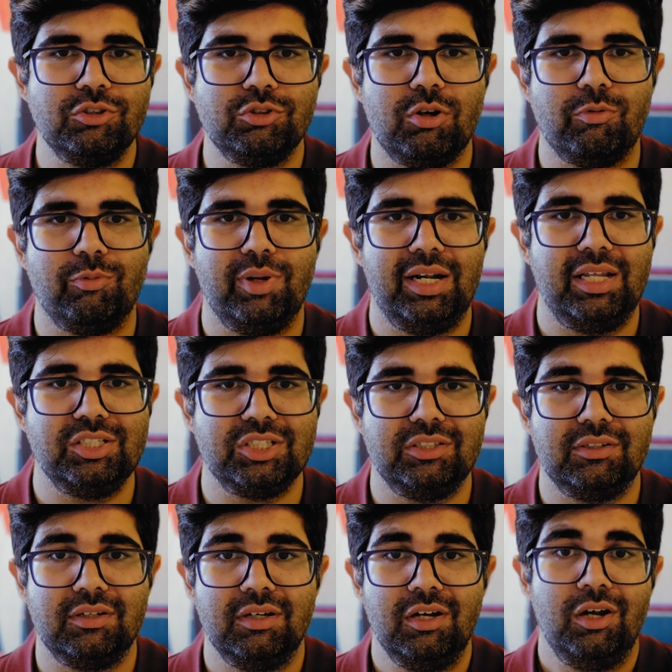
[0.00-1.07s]
software
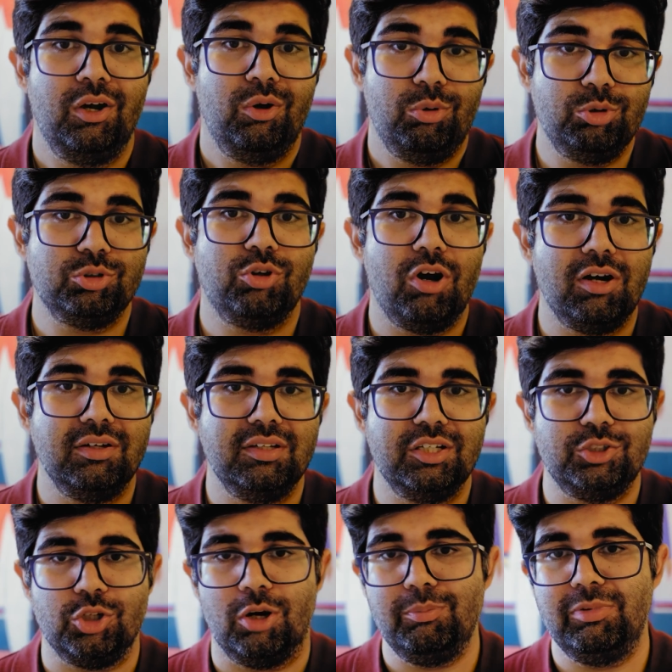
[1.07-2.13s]
engineer who's gotten the
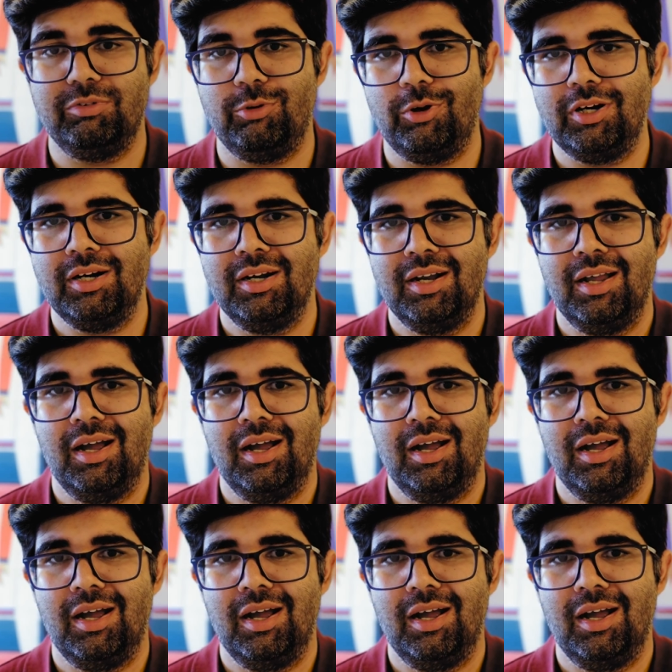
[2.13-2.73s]
job before.